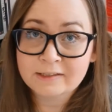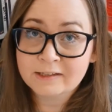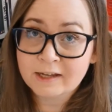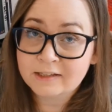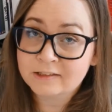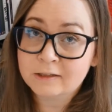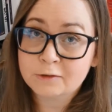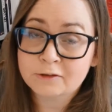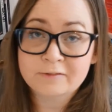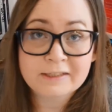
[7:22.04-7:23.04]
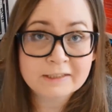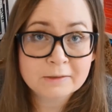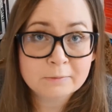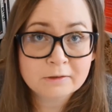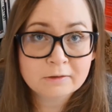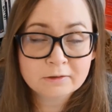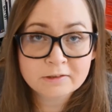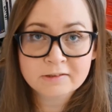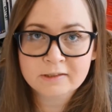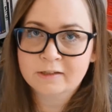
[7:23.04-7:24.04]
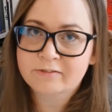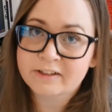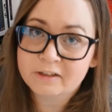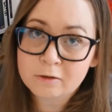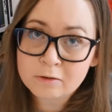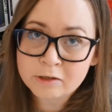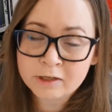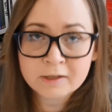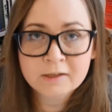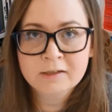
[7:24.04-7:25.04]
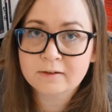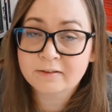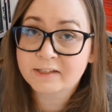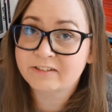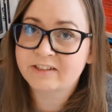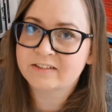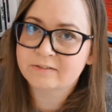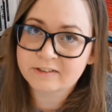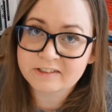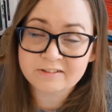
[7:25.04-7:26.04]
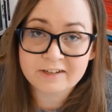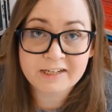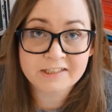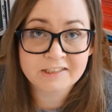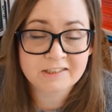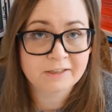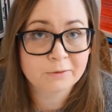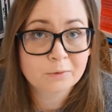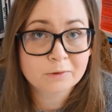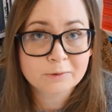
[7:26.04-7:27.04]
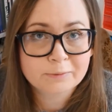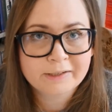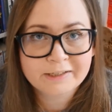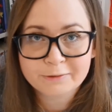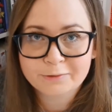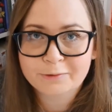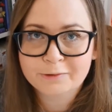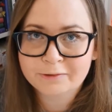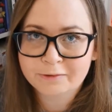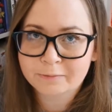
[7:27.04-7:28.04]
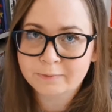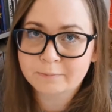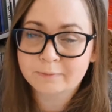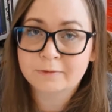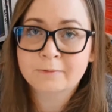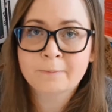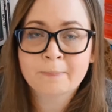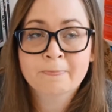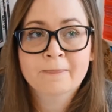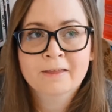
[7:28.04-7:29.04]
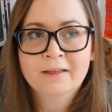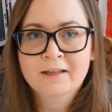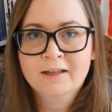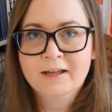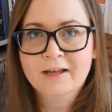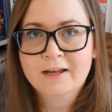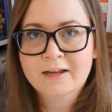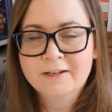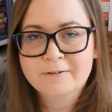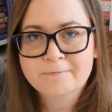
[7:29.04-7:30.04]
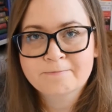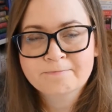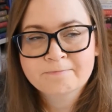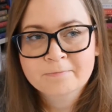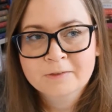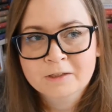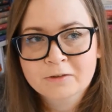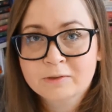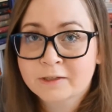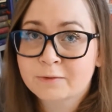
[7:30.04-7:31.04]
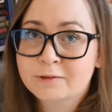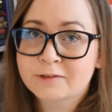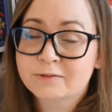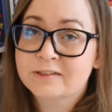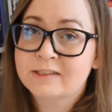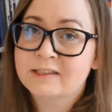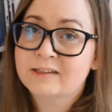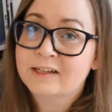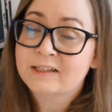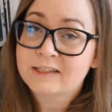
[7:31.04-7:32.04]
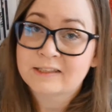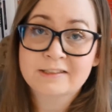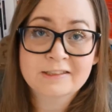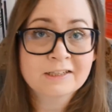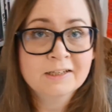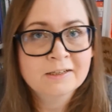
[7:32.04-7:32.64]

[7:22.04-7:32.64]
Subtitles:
has a lot of inner monologues that are very long, and here he has a very strange and awkward way to talk to other people. And you can also see that his